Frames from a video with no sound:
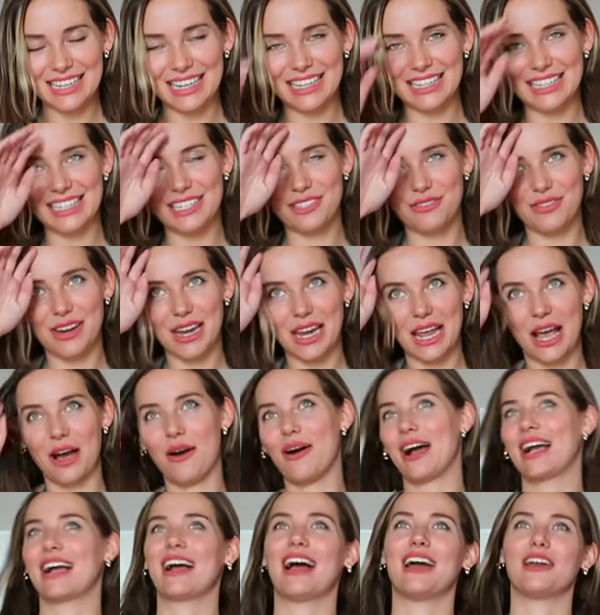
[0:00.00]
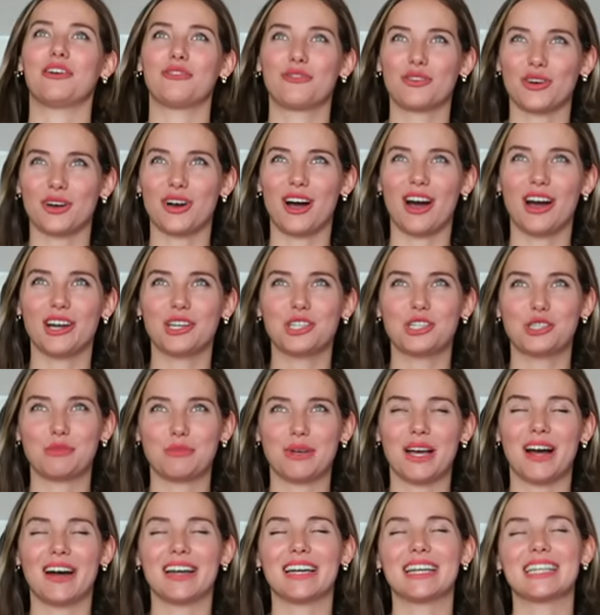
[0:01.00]
in this video. I kind of forgot to
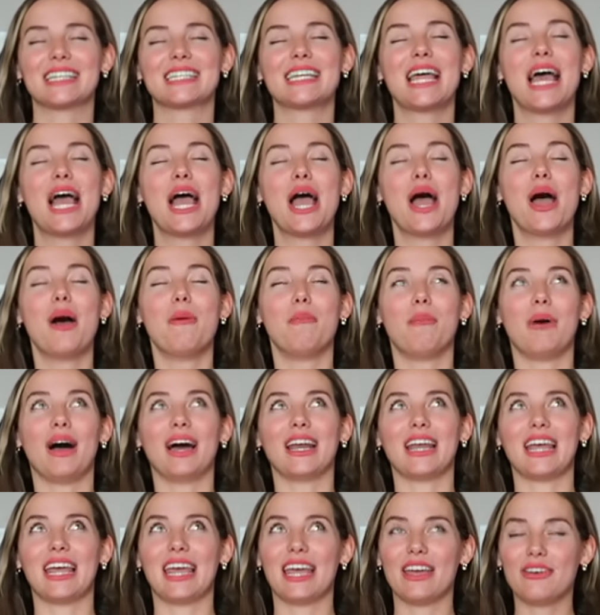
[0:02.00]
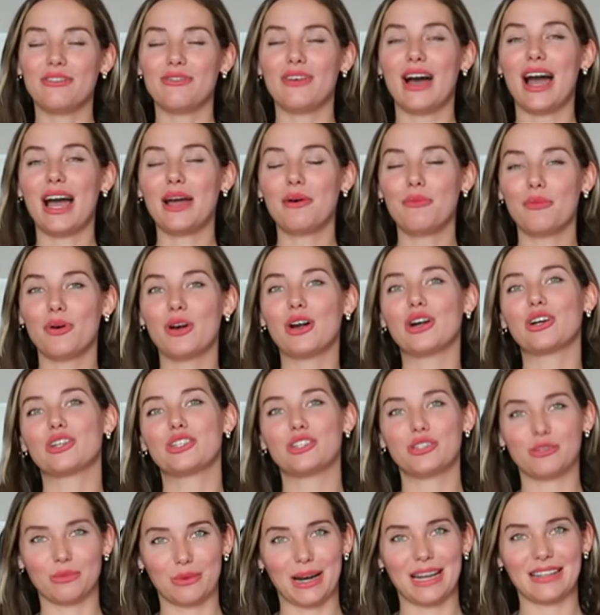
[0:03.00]
be honest. But if I were
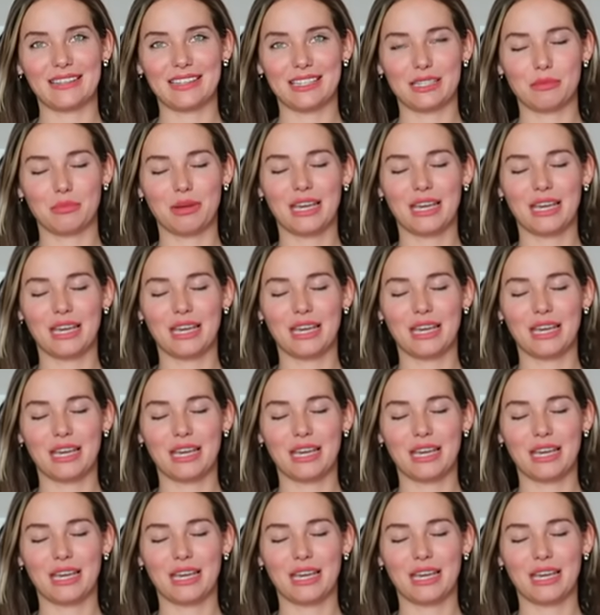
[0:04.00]
to rate this